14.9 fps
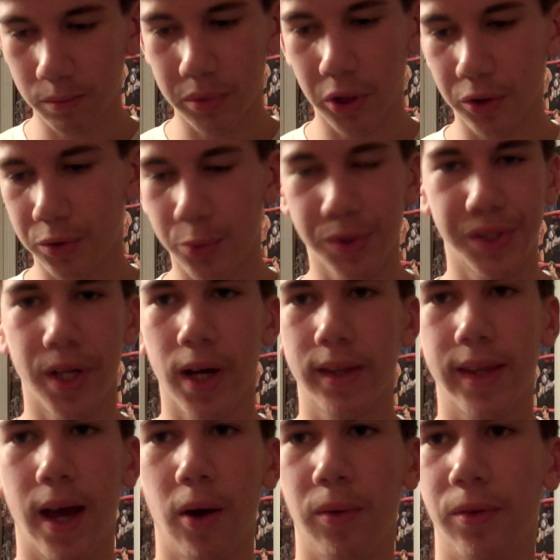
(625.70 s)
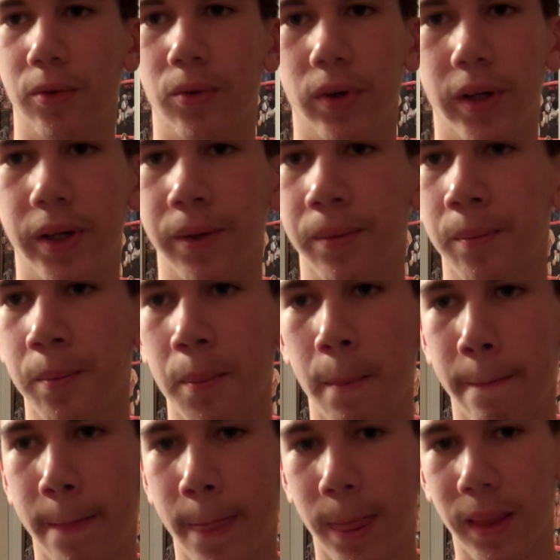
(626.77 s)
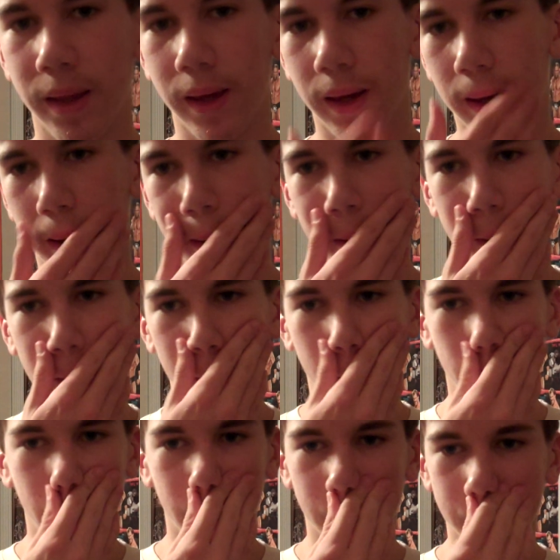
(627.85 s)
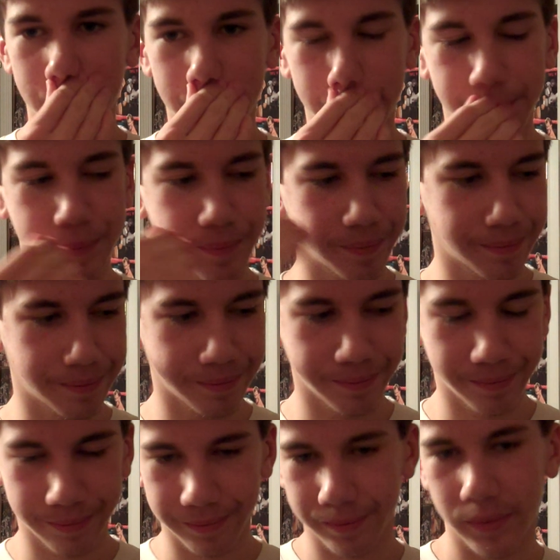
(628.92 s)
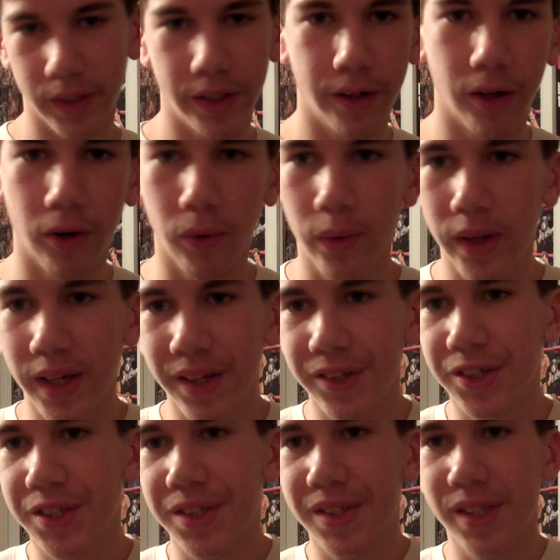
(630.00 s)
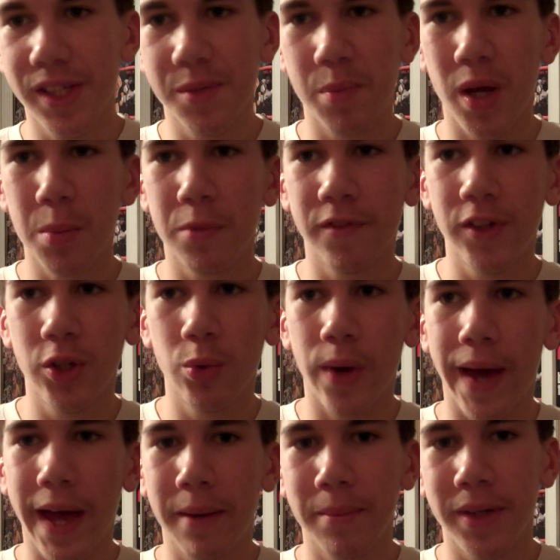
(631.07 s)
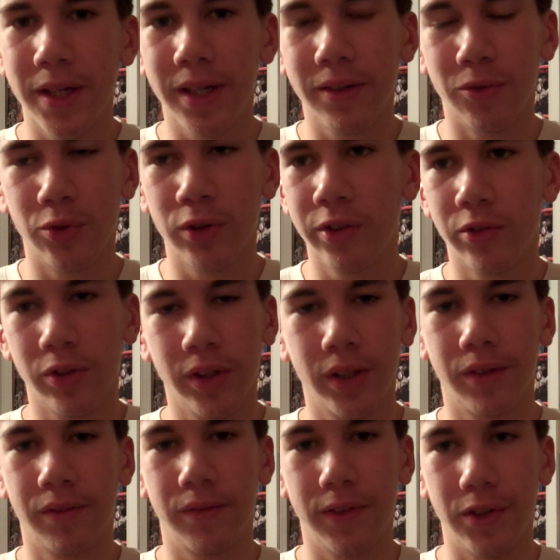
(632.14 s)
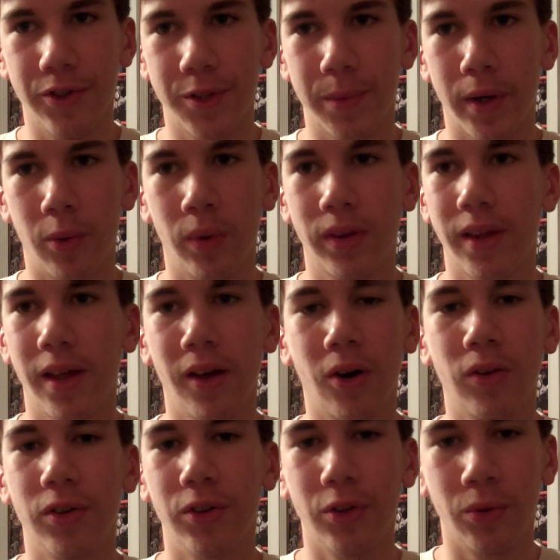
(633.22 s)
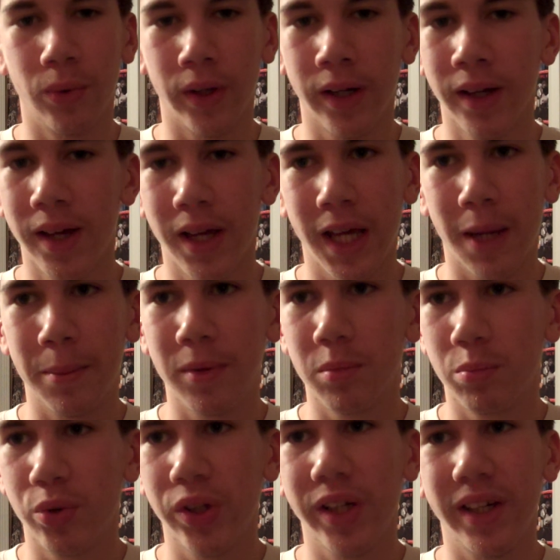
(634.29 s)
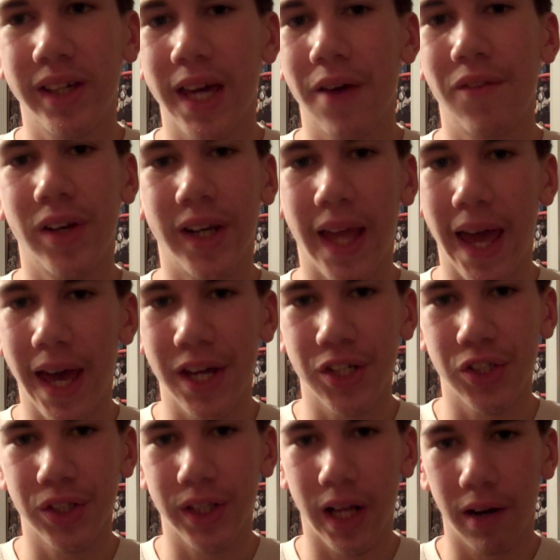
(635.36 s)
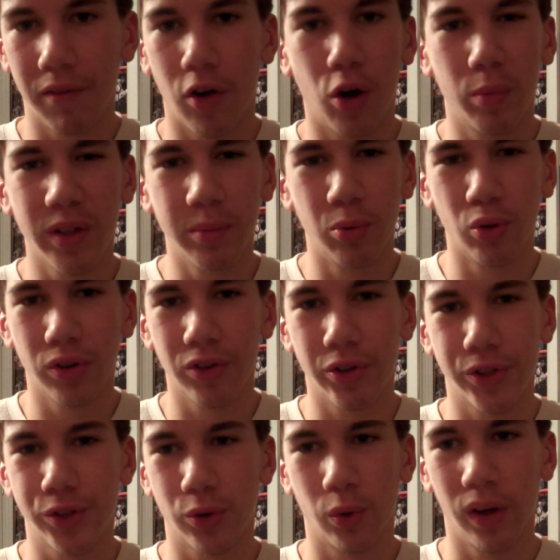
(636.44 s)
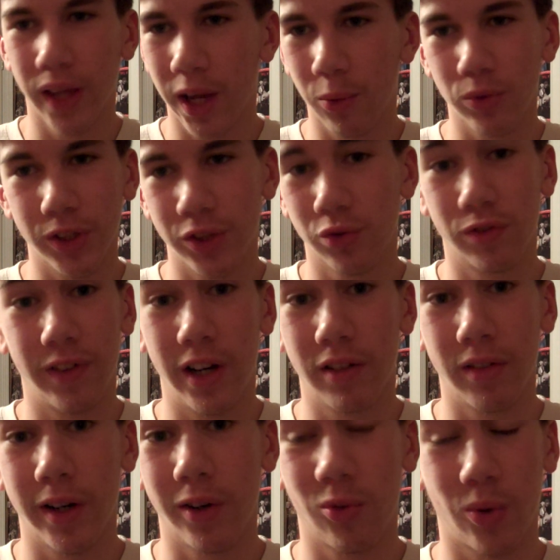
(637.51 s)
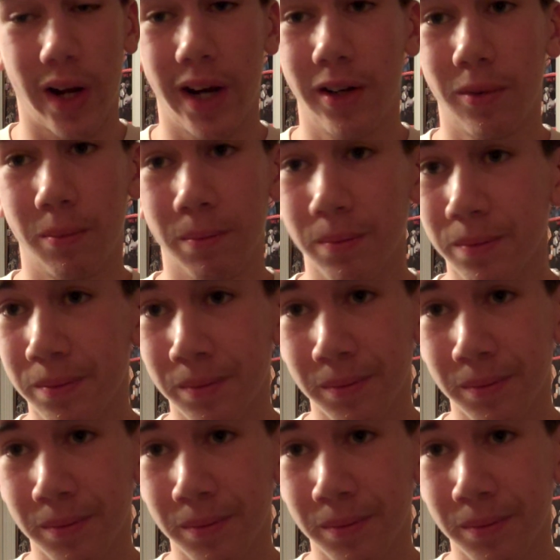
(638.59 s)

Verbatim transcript: Punk was knocked out in the ring and um, you know, just this pay-per-view had me really, really confused by what the hell they're doing. I mean, bringing Kevin Nash out of all people into a storyline was just very, very random.